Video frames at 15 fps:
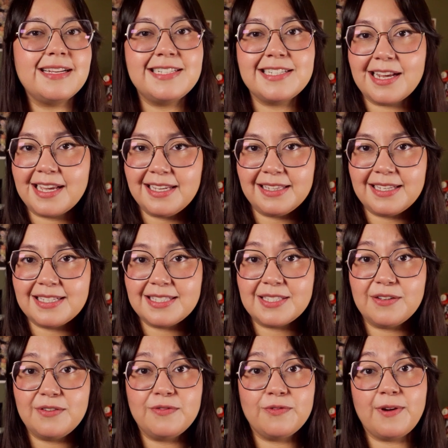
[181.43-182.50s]
a giant list
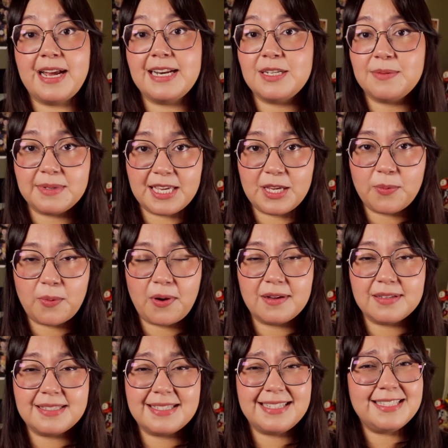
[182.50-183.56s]
of random
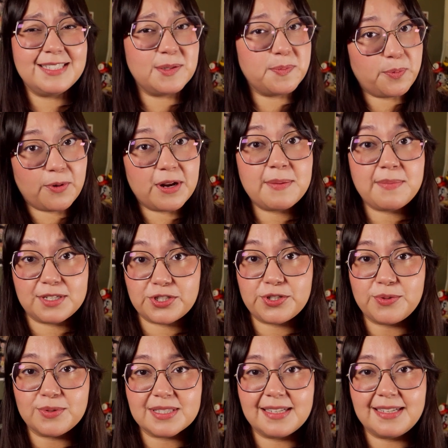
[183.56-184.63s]
keywords is pretty much
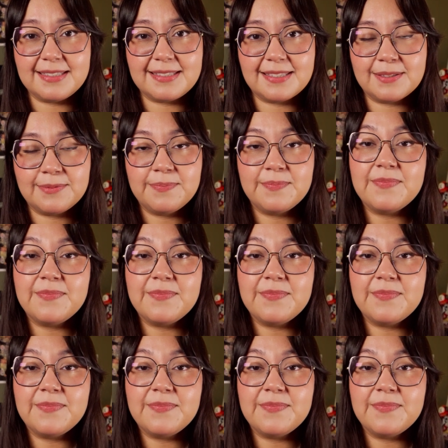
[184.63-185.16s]
useless.